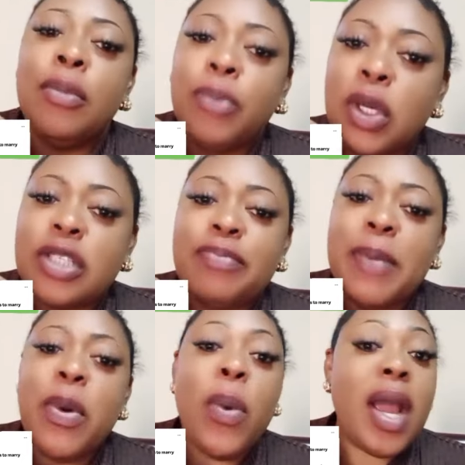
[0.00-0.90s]
But
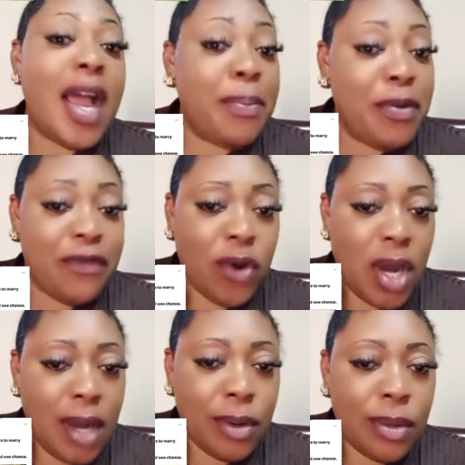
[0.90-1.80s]
people were happy for
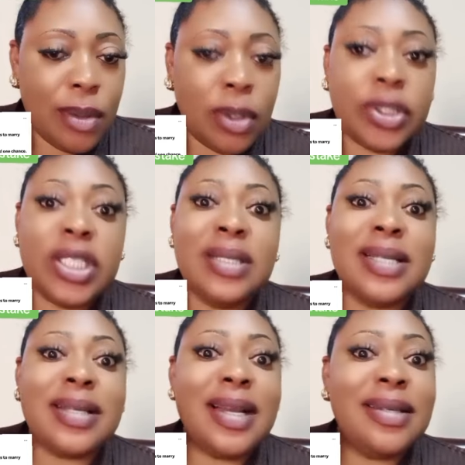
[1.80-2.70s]
her until
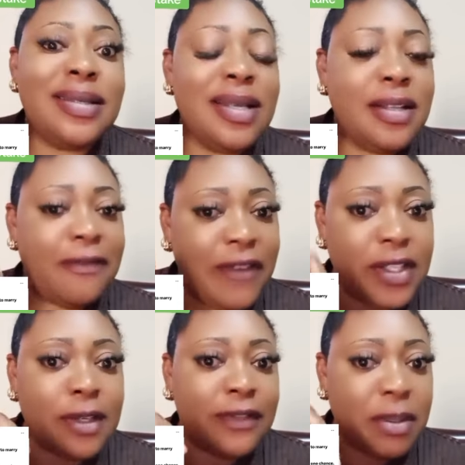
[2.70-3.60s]
they started seeing the
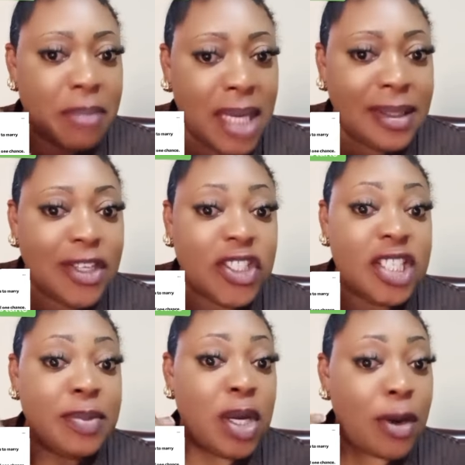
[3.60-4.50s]
face of the man that
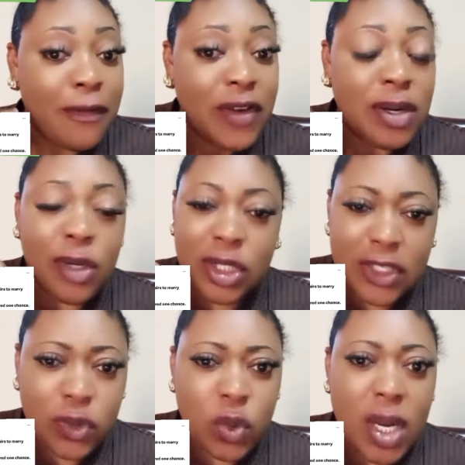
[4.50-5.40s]
she's been covering all
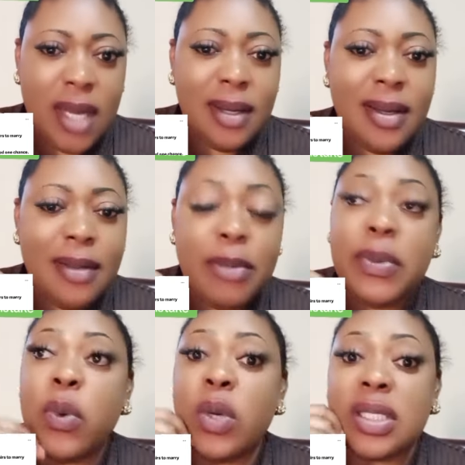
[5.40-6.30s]
this while.
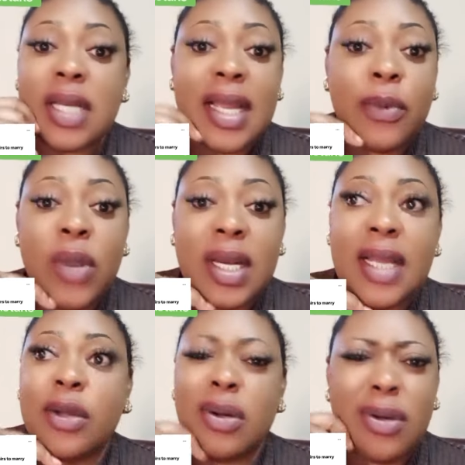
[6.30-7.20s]
People was like, we are
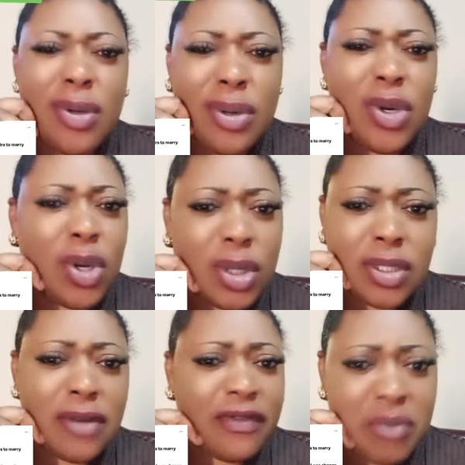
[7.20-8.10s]
like, oh
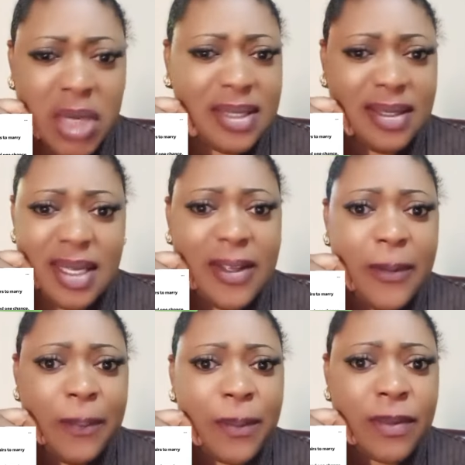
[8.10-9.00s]
God of mercy.
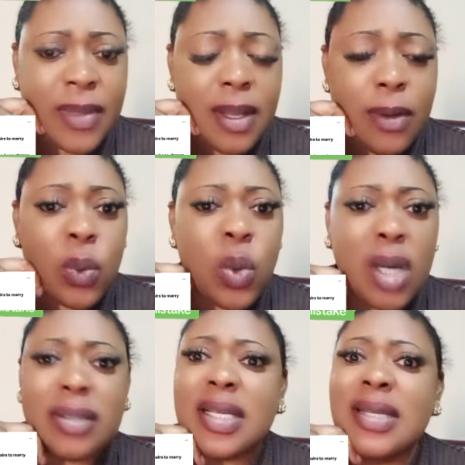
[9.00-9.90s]

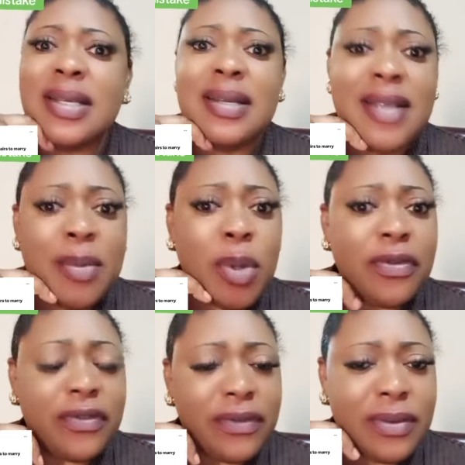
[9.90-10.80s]
What in the name of